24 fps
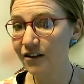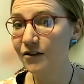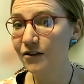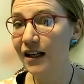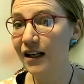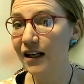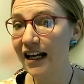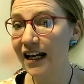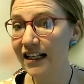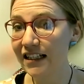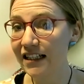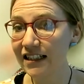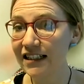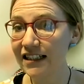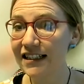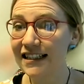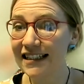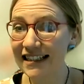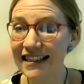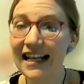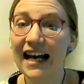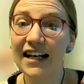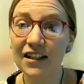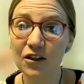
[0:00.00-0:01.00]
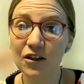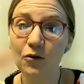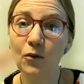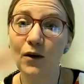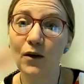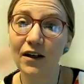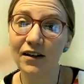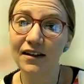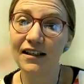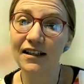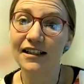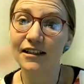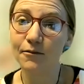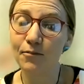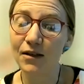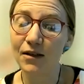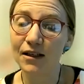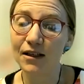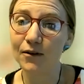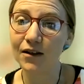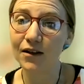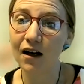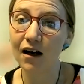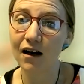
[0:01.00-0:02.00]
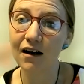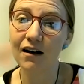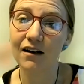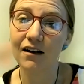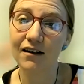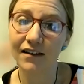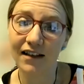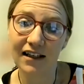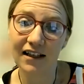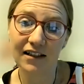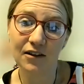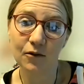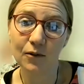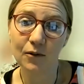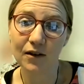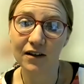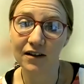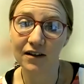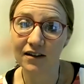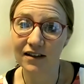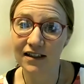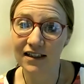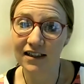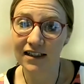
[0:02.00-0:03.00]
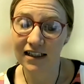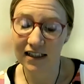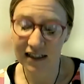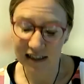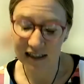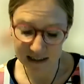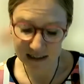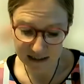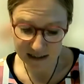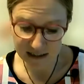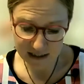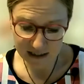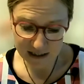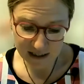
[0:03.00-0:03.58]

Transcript: locations, that's where these people are, that's where they're sitting.